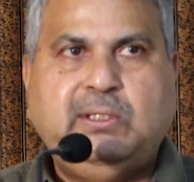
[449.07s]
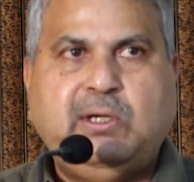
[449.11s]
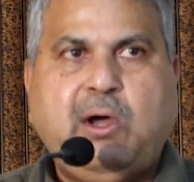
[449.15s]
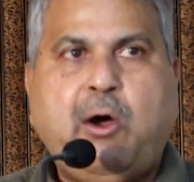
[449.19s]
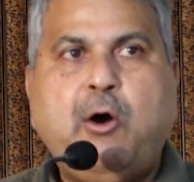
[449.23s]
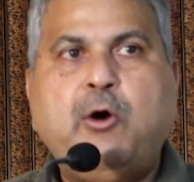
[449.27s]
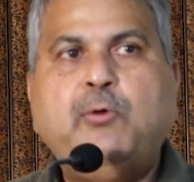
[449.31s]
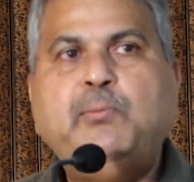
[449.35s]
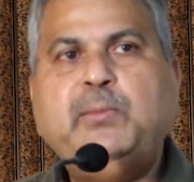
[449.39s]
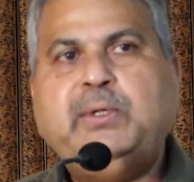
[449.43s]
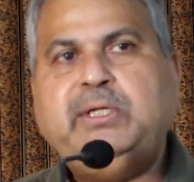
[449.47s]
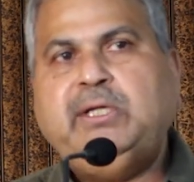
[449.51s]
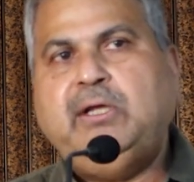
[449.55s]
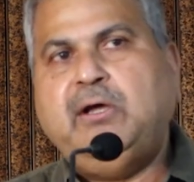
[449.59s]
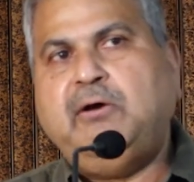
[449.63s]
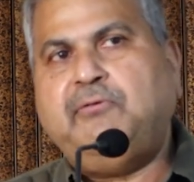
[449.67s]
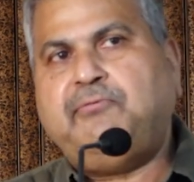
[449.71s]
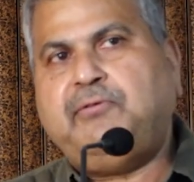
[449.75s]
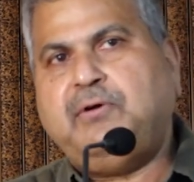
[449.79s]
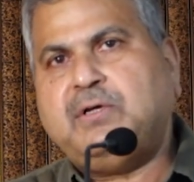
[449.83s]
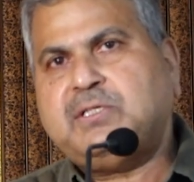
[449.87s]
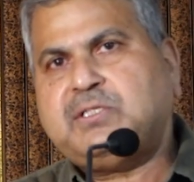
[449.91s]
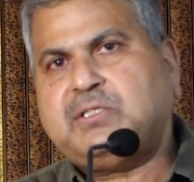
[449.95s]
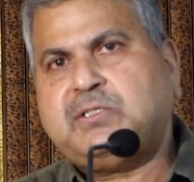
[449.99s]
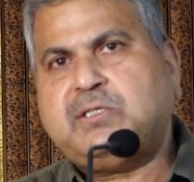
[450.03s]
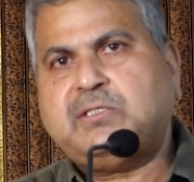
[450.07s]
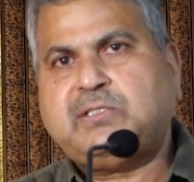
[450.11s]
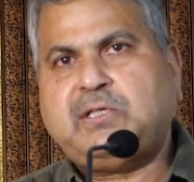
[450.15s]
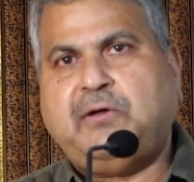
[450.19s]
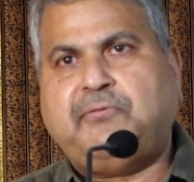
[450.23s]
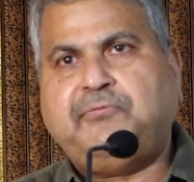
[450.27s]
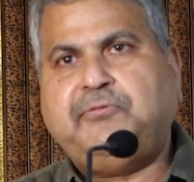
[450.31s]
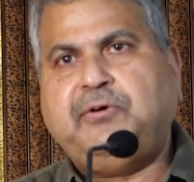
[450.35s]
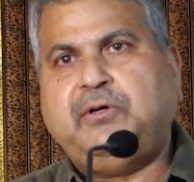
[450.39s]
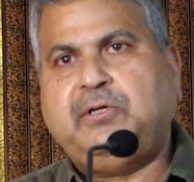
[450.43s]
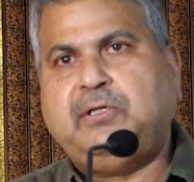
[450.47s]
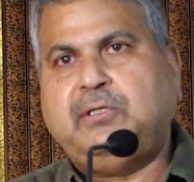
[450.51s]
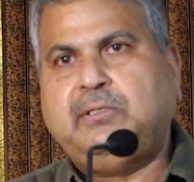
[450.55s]
How many of us
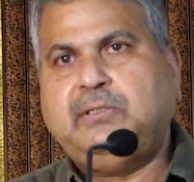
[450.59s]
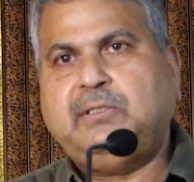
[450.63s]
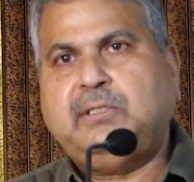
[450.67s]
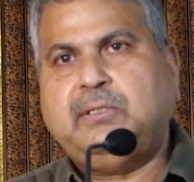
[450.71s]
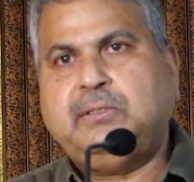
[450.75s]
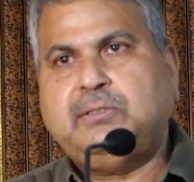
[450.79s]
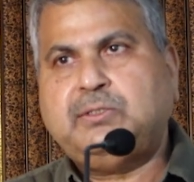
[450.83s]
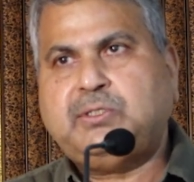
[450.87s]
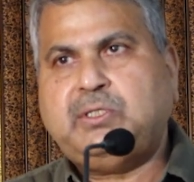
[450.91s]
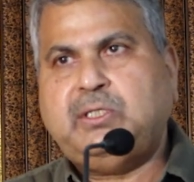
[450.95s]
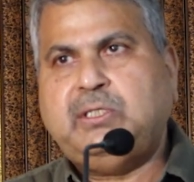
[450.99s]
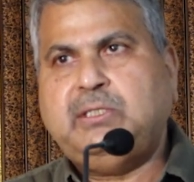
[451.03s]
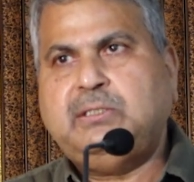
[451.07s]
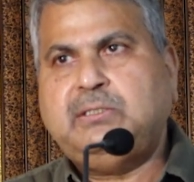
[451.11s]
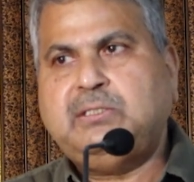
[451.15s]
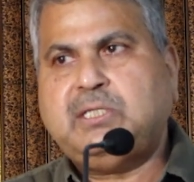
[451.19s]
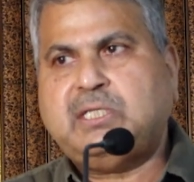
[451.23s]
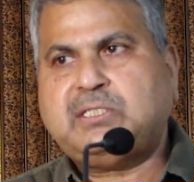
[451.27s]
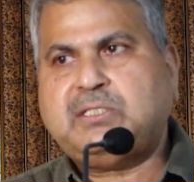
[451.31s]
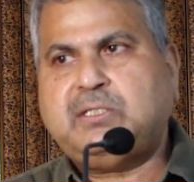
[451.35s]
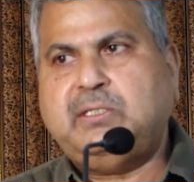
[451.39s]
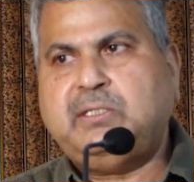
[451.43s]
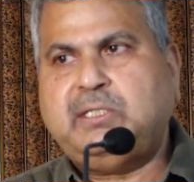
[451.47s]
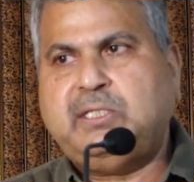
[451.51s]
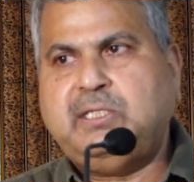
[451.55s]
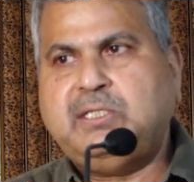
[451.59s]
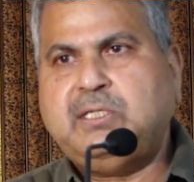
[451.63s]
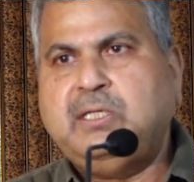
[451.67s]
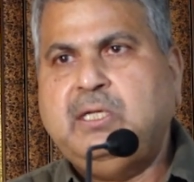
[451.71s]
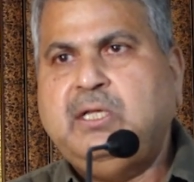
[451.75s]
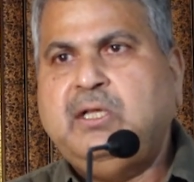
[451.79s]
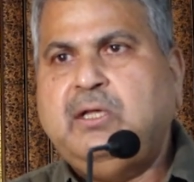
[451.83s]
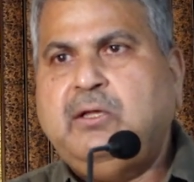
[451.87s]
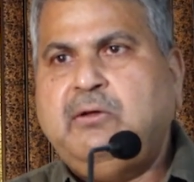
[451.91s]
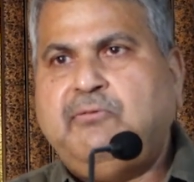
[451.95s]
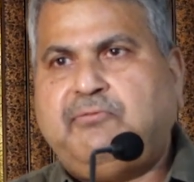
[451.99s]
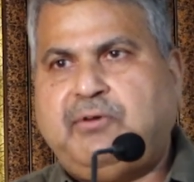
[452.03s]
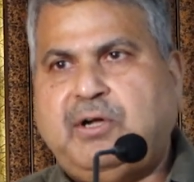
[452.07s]
suffered? See, just
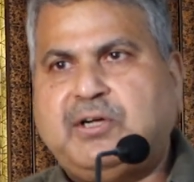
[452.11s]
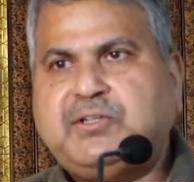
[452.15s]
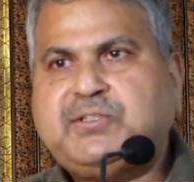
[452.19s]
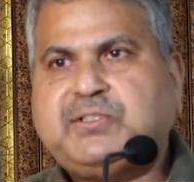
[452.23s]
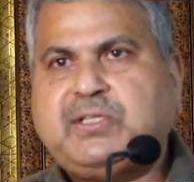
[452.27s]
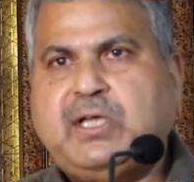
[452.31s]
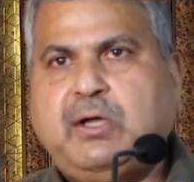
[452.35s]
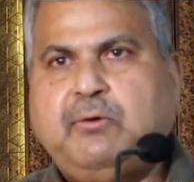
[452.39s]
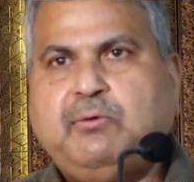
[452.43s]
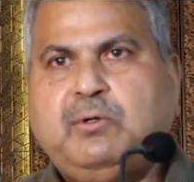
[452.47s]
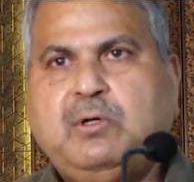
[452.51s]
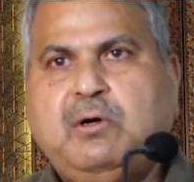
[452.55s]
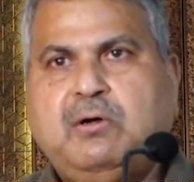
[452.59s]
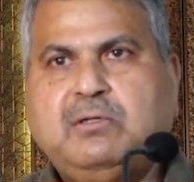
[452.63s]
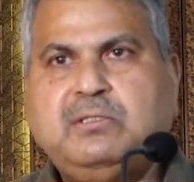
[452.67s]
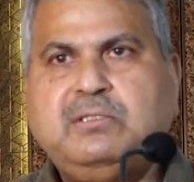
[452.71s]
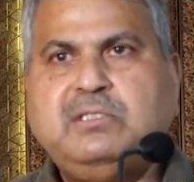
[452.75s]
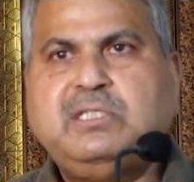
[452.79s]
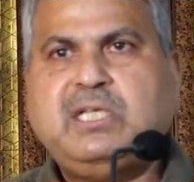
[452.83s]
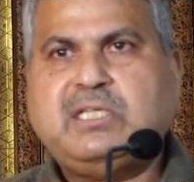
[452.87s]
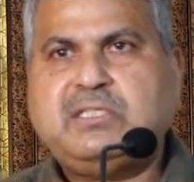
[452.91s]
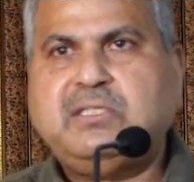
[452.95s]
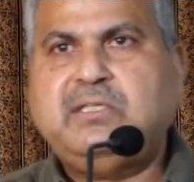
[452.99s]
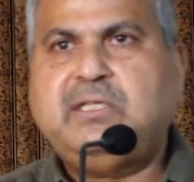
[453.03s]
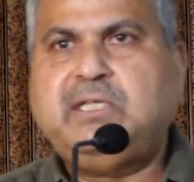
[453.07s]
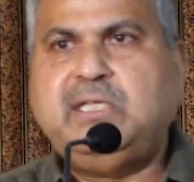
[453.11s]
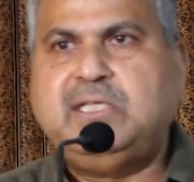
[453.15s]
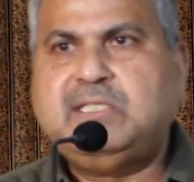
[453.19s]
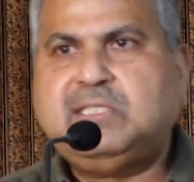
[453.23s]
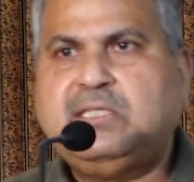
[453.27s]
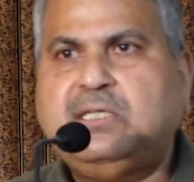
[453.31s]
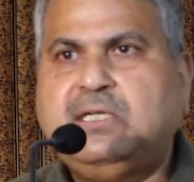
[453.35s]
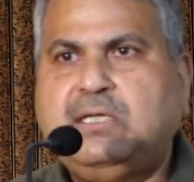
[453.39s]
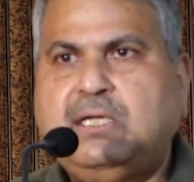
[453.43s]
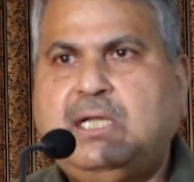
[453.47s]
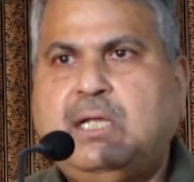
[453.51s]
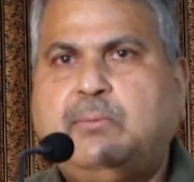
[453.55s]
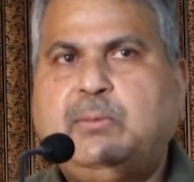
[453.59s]
floods have gone just
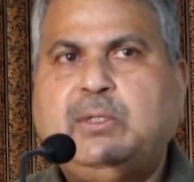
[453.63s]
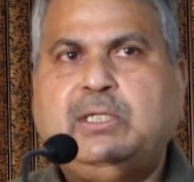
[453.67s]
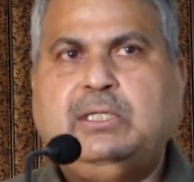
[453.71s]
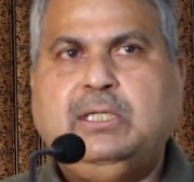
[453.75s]
recently.